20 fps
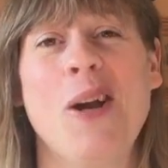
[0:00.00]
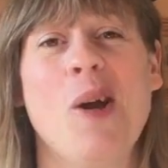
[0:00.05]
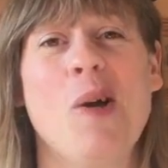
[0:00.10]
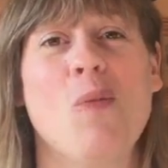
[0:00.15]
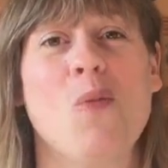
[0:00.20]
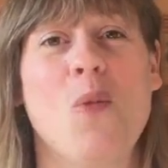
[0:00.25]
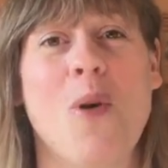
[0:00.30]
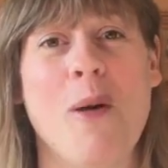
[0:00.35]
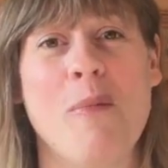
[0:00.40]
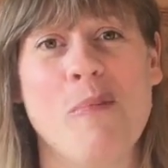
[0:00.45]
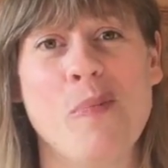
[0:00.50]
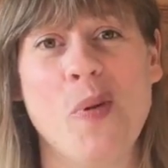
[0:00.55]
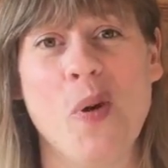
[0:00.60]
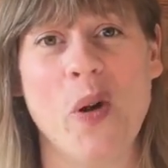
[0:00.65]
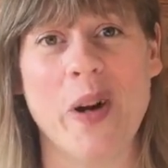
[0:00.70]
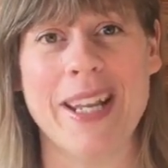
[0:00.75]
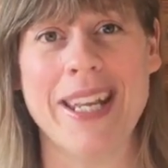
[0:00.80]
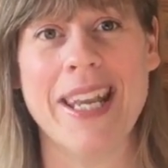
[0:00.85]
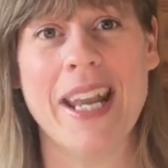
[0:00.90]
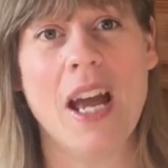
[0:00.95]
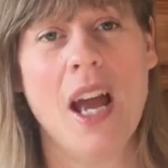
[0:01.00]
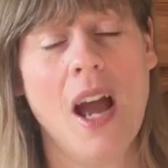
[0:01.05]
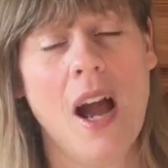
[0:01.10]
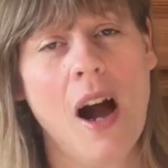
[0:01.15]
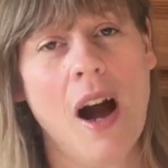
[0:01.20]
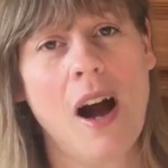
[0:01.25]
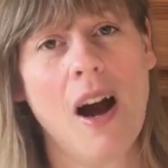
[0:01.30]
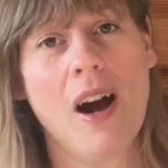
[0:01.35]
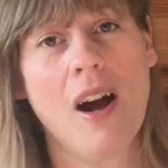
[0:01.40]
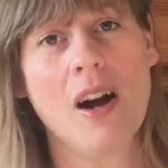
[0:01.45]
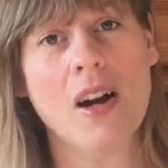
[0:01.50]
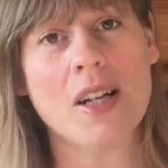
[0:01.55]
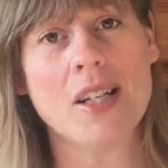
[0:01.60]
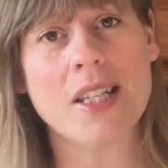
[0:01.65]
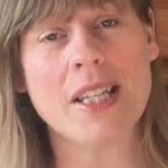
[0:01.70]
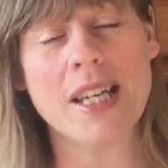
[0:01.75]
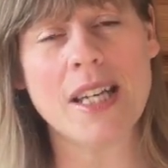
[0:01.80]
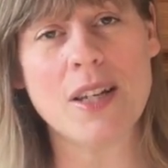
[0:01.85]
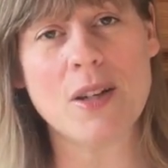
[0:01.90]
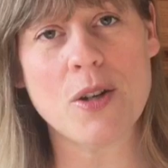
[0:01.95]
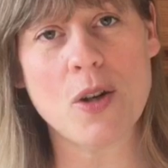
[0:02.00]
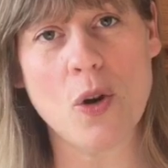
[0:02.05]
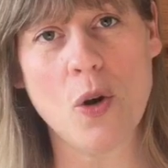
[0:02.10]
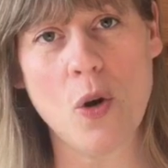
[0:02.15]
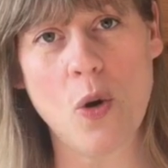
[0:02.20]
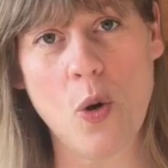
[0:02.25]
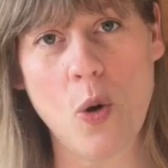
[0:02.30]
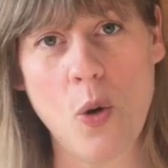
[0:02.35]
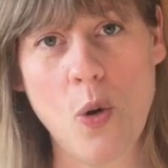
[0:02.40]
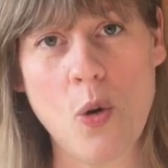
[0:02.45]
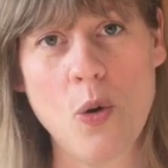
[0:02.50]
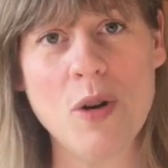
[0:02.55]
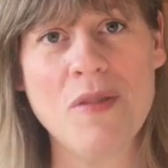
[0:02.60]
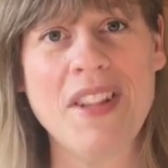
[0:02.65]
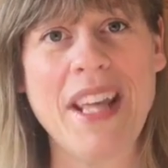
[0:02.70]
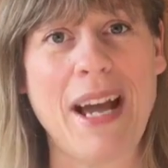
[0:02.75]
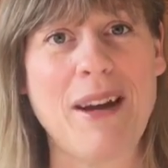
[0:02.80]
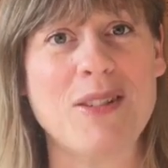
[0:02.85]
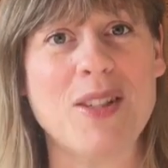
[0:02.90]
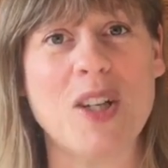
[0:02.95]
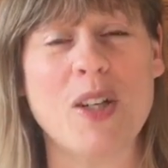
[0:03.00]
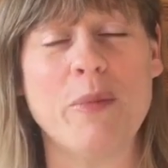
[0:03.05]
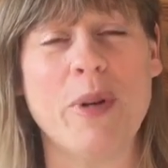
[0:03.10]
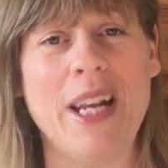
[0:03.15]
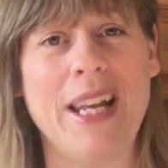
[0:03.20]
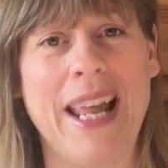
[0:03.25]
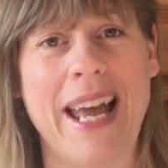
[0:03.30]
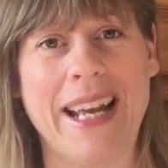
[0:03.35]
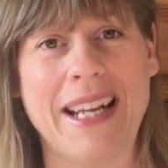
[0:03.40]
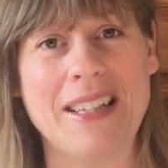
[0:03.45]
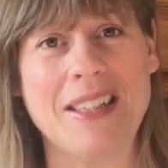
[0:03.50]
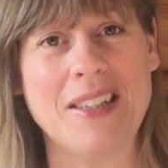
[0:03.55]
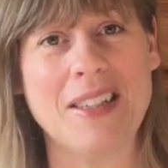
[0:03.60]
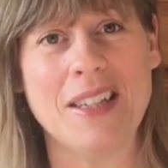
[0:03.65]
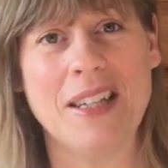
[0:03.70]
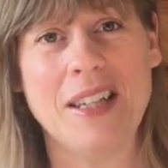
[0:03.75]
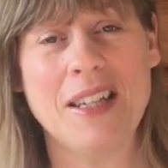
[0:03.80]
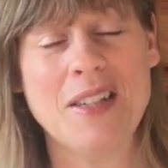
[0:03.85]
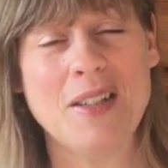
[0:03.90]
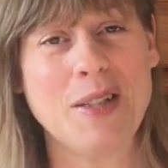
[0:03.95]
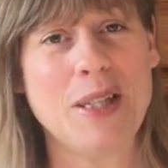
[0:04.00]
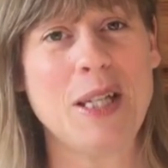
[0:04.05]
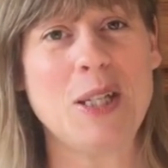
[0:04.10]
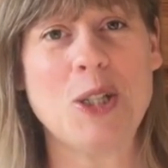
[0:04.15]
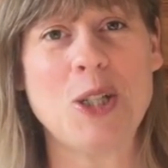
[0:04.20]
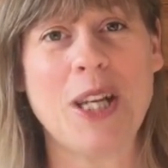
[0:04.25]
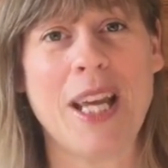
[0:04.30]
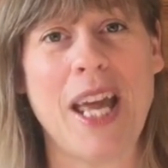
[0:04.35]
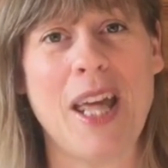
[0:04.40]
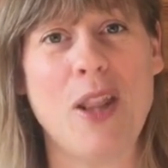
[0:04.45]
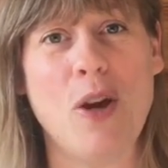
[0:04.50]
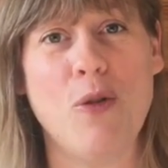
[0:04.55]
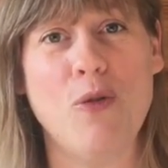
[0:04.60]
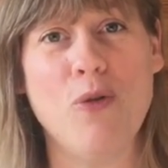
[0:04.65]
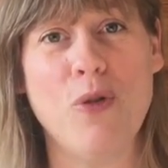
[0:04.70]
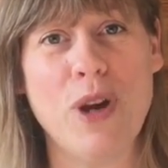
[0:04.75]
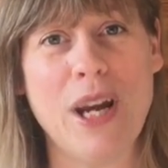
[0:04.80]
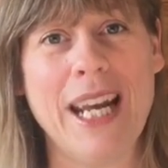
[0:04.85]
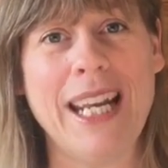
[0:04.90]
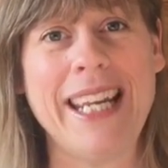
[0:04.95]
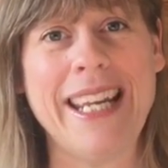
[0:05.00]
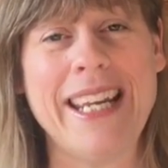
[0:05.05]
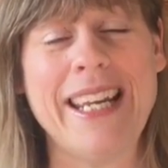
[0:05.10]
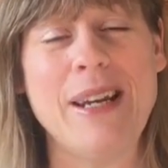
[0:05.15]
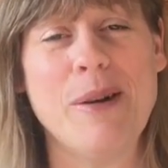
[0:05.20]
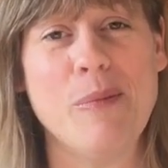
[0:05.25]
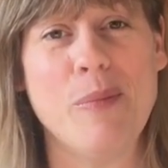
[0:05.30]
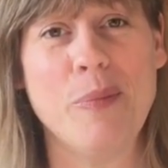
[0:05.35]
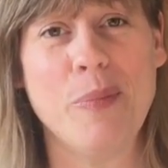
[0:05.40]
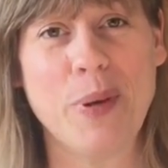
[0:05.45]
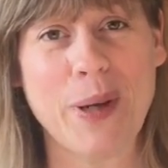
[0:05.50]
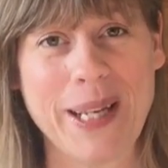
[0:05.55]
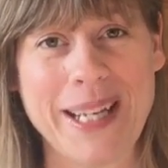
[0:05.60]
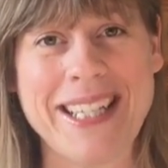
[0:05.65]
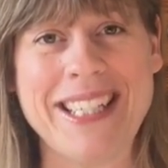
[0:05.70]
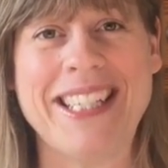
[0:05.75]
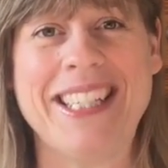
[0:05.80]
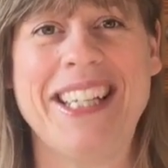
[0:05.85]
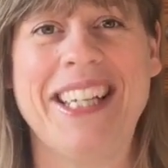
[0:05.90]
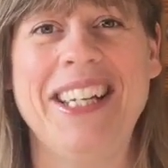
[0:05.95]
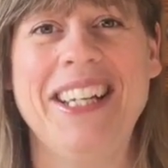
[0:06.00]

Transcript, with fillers: at one point I did all of the outside of my legs stitched together really pleased